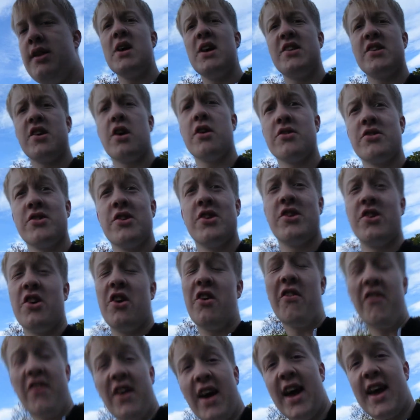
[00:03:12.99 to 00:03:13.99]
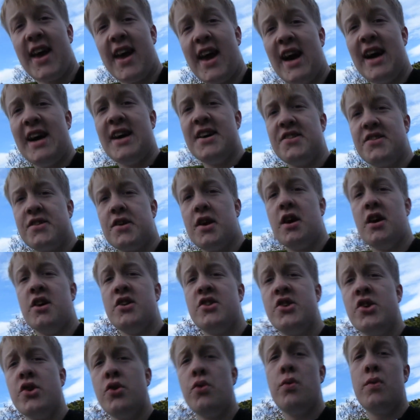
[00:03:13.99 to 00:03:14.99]
Please also don't forget guys
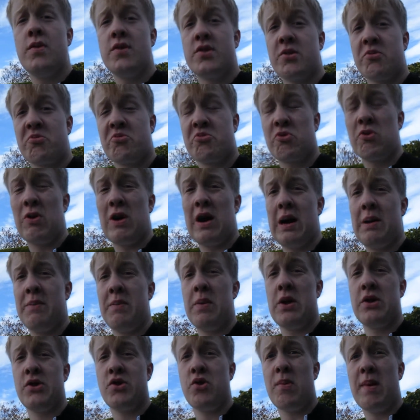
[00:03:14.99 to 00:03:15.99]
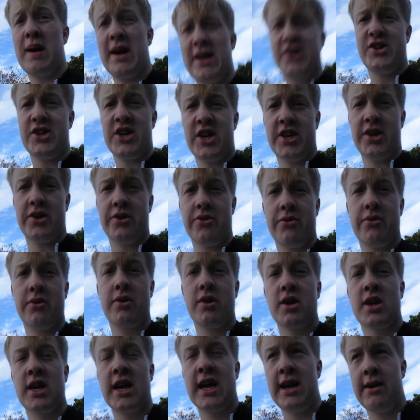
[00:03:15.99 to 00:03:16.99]
to subscribe to my channel
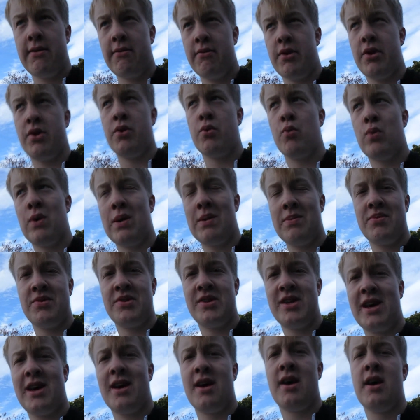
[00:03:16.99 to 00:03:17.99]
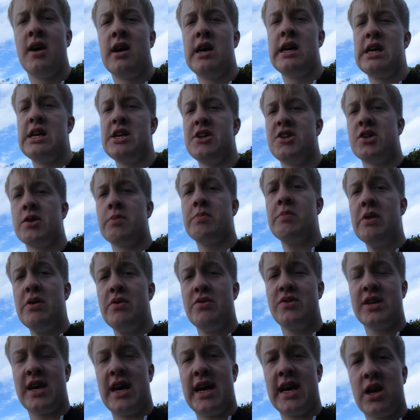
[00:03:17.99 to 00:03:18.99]
Kieran Webster, it's a
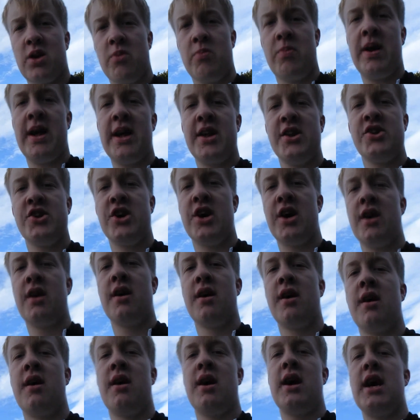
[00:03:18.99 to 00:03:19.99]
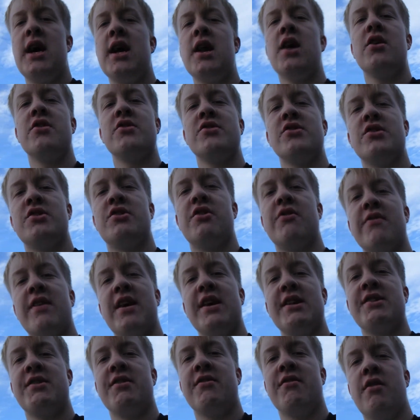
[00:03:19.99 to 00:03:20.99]
blue tiger picture and also don't
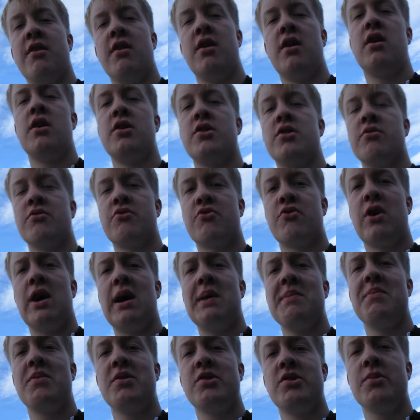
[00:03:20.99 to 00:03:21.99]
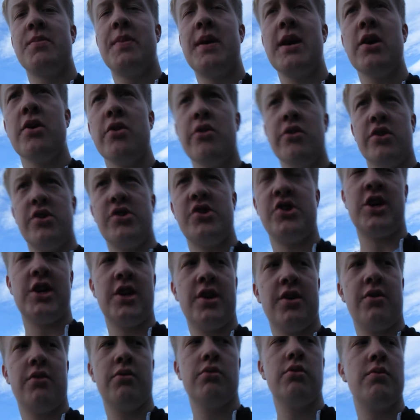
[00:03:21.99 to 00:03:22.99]
forget to subscribe to my other
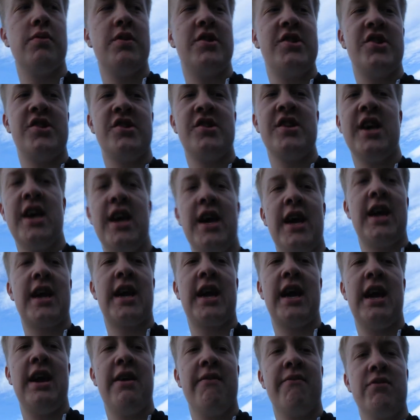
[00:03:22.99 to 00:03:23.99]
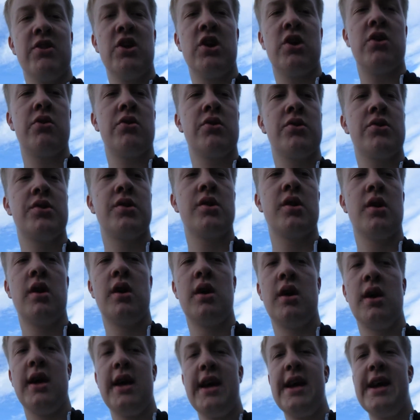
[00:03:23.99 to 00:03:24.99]
channel which is AK Vlogs,
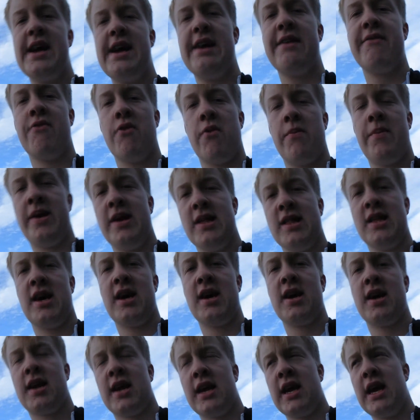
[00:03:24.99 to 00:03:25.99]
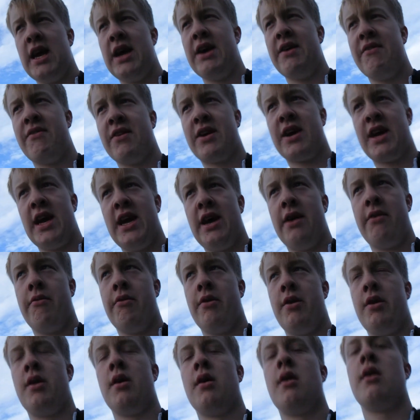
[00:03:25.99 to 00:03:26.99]
A for me there, K for
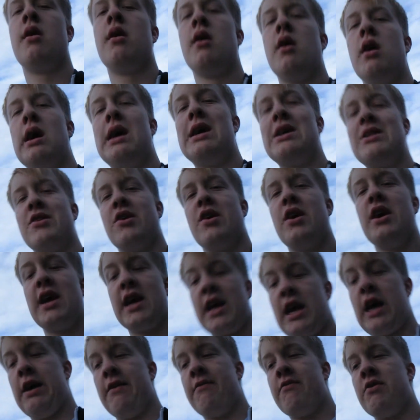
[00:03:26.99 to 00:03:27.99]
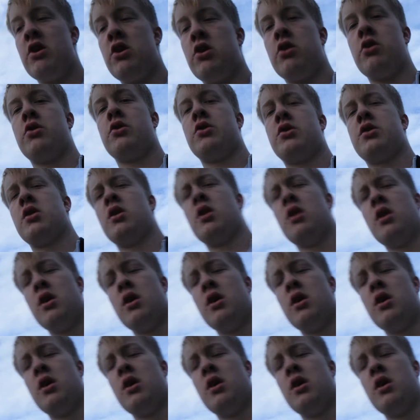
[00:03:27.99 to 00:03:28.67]
Kieran. So AK Vlogs,